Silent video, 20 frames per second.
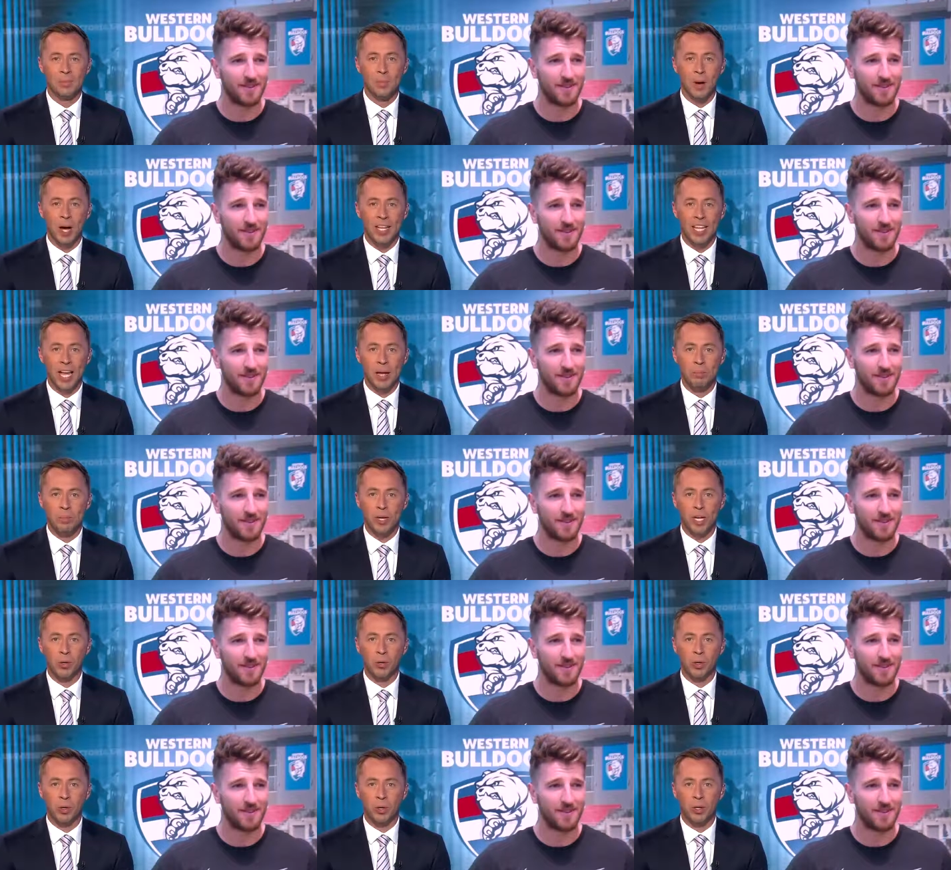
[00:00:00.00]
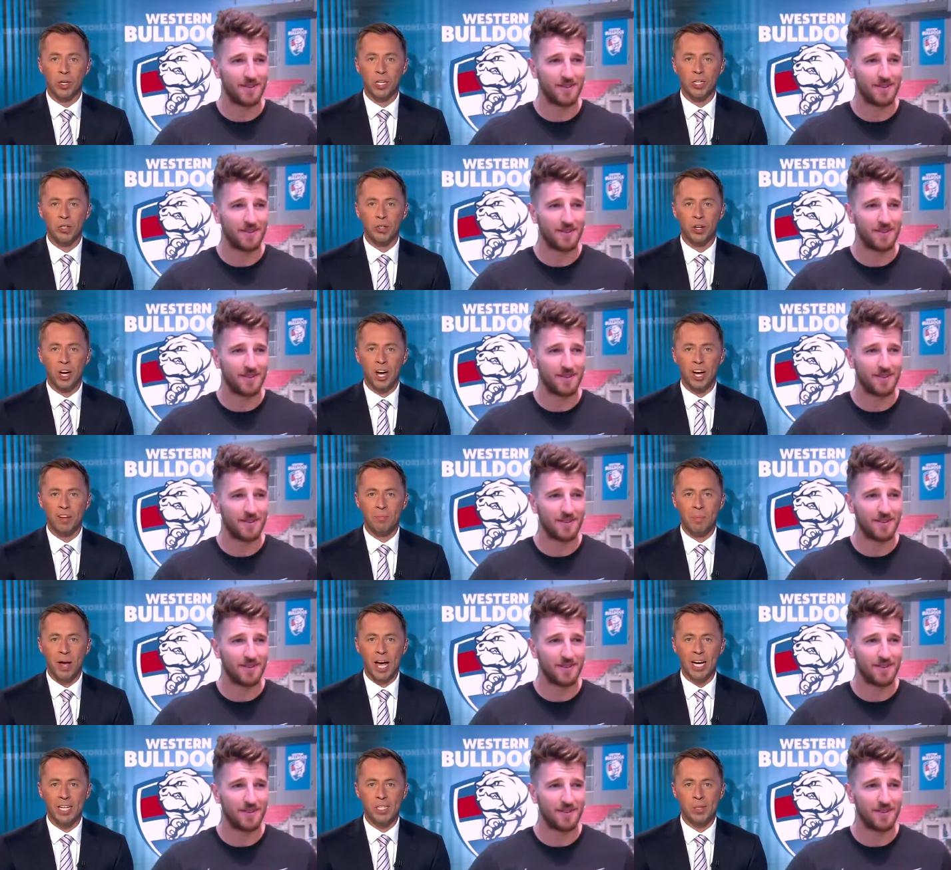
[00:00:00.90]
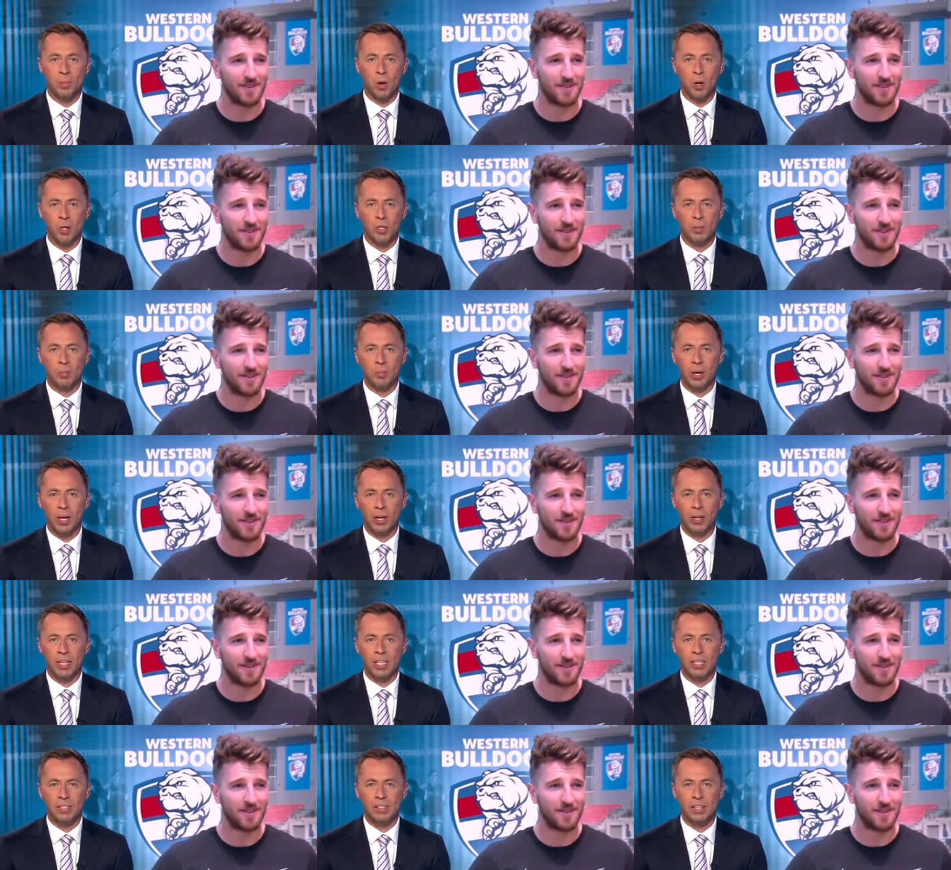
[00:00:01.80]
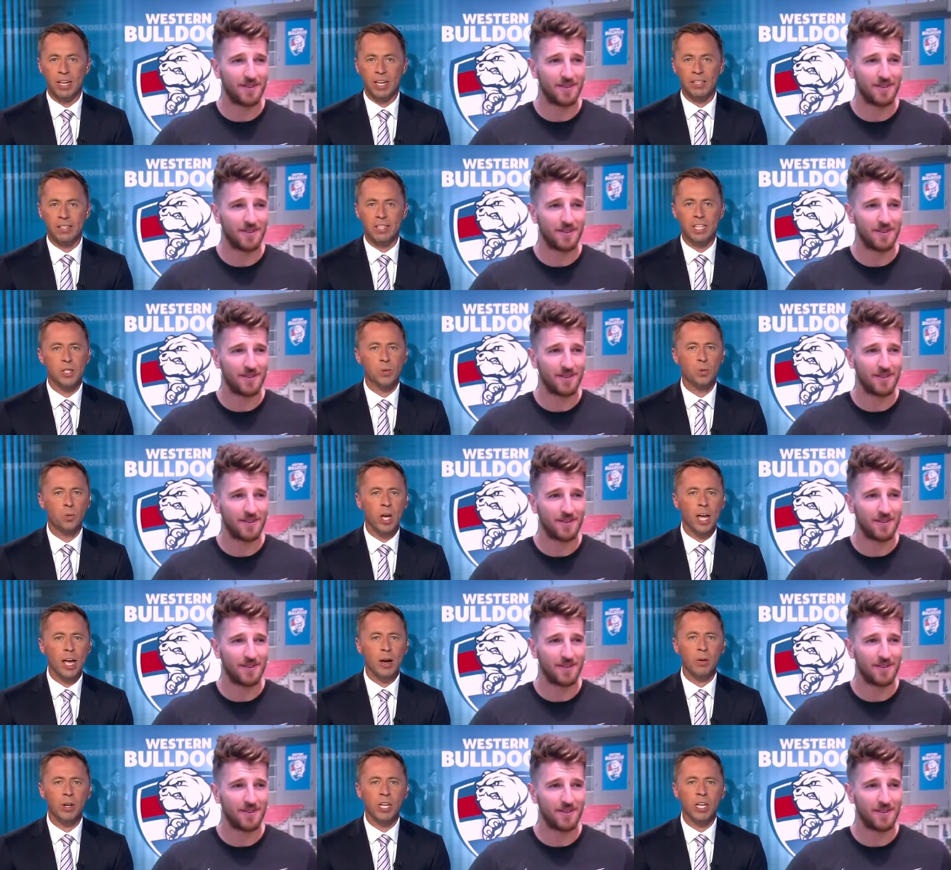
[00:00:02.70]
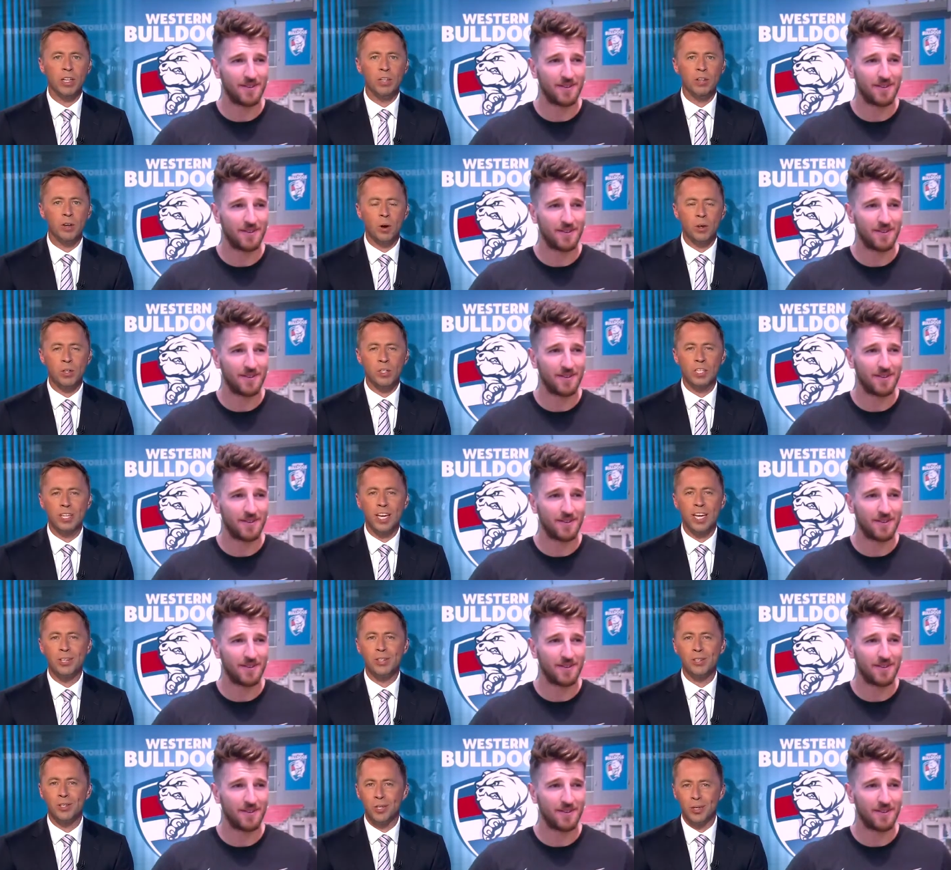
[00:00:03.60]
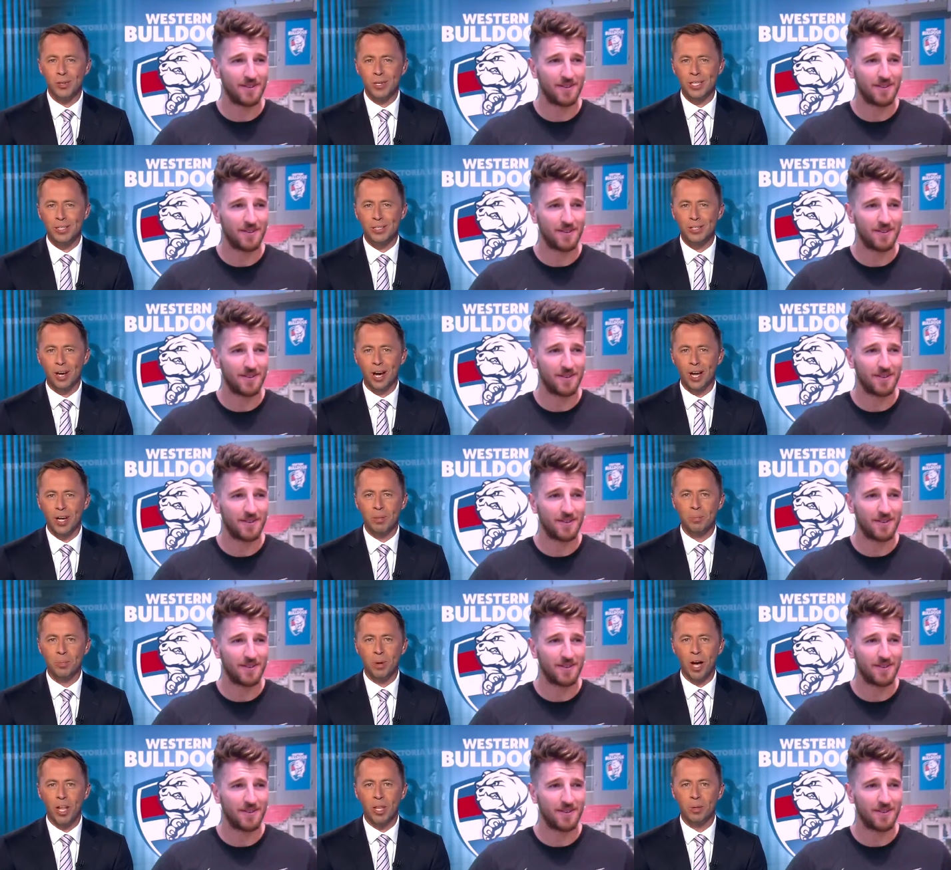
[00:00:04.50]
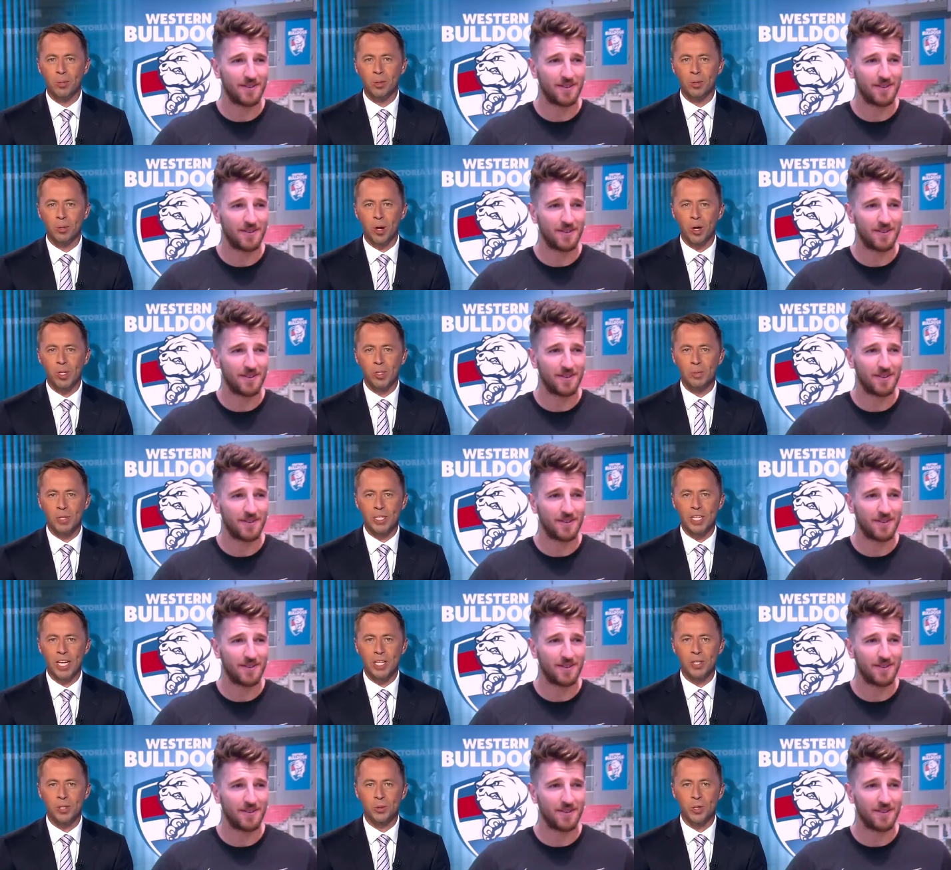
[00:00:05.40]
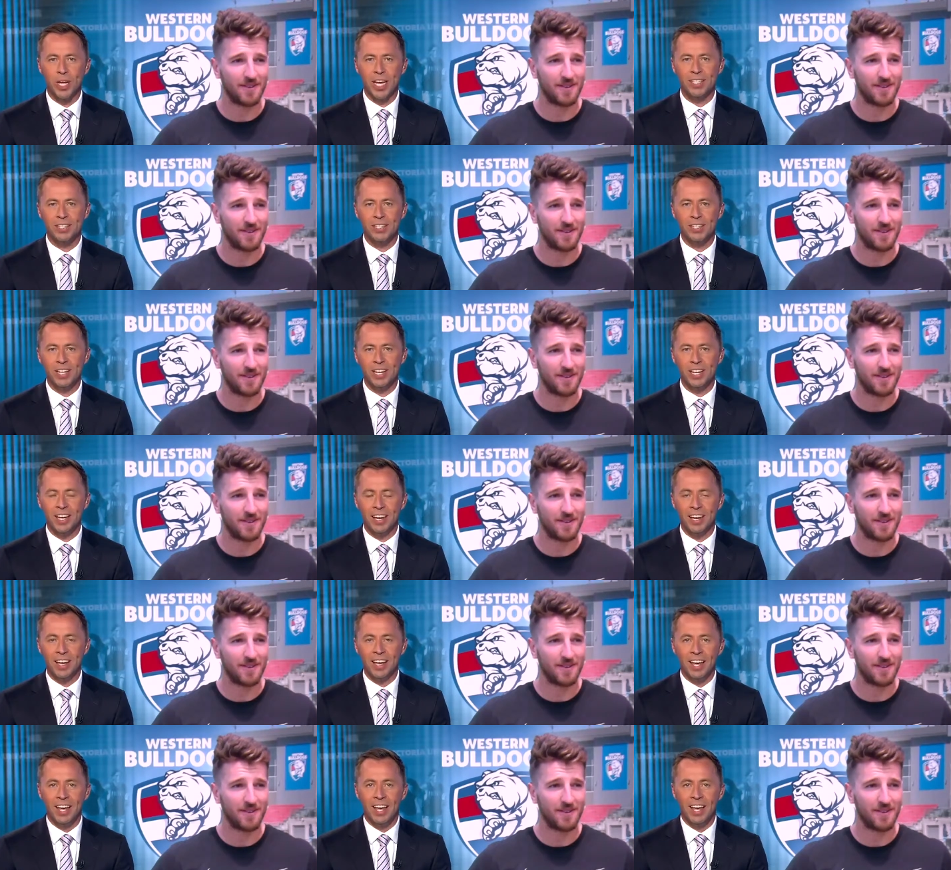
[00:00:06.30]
Speaker 1: Despite that big recruiting drive, Marcus Bontempelli says he's wary not to get too excited by the Bulldogs' potential next year.